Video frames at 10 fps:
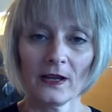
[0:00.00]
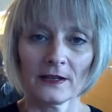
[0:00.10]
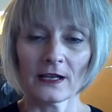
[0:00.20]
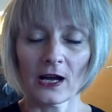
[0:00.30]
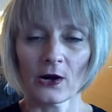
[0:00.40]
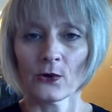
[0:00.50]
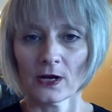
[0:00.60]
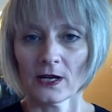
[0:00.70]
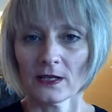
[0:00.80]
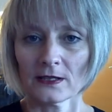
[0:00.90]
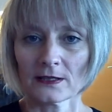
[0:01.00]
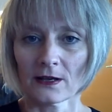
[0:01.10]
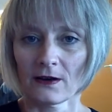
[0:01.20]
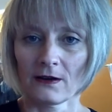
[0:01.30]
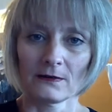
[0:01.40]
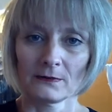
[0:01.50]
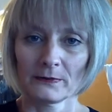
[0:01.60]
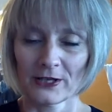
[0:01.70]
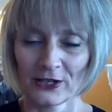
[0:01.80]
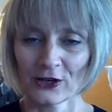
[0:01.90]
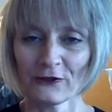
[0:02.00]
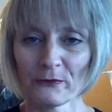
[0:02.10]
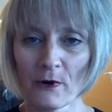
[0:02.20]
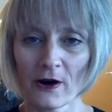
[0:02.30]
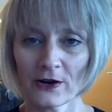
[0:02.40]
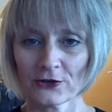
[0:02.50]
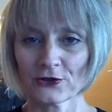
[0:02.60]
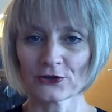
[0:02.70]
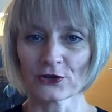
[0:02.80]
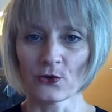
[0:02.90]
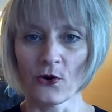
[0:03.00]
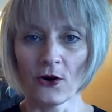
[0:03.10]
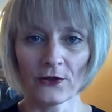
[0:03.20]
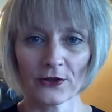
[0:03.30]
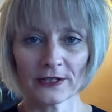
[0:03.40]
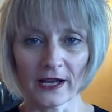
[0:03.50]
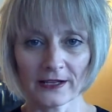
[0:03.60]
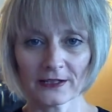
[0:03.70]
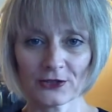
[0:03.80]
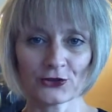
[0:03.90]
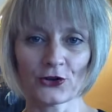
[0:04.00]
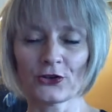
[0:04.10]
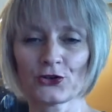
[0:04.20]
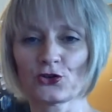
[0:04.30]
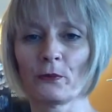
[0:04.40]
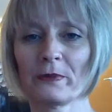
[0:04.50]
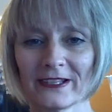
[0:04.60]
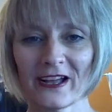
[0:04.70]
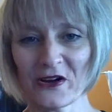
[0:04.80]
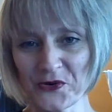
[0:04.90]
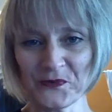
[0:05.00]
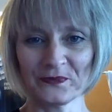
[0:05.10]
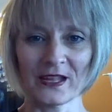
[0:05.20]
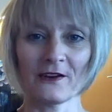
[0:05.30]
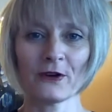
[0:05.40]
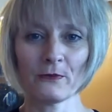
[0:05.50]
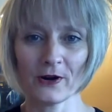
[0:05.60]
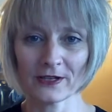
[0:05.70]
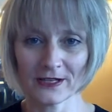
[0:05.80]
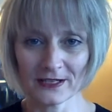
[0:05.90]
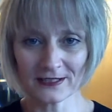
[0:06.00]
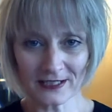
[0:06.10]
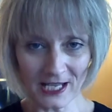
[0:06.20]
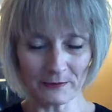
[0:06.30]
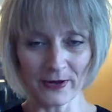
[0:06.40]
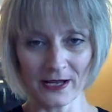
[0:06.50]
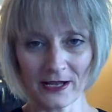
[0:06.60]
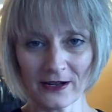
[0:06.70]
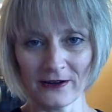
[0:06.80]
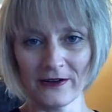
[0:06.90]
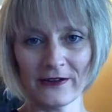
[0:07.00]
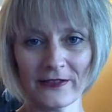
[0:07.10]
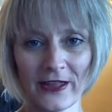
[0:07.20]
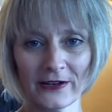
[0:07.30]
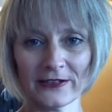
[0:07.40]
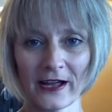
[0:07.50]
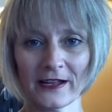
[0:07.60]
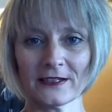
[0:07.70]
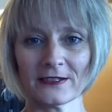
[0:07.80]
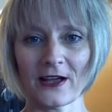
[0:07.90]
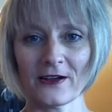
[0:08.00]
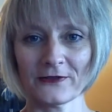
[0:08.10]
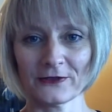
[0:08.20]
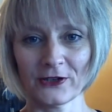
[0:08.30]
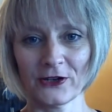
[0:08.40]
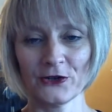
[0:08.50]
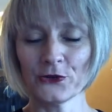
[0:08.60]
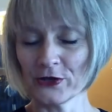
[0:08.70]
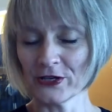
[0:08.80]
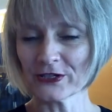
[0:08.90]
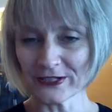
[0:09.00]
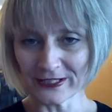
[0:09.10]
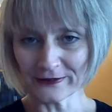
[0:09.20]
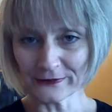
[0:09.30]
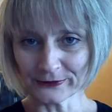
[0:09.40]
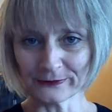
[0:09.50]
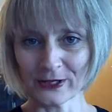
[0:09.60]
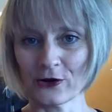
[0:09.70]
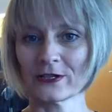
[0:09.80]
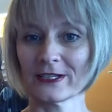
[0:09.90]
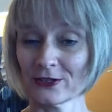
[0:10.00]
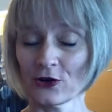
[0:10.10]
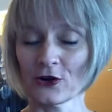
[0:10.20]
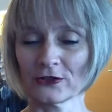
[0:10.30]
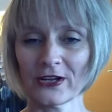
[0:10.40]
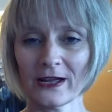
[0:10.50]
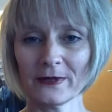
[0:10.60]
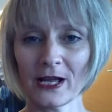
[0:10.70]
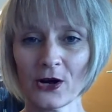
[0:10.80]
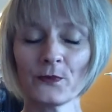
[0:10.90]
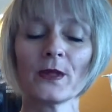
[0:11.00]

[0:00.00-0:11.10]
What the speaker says: Now, it's beginning of March, so all the diets start stopping now. Everybody is skipping their diets after New Year's Eve because it's a long time now.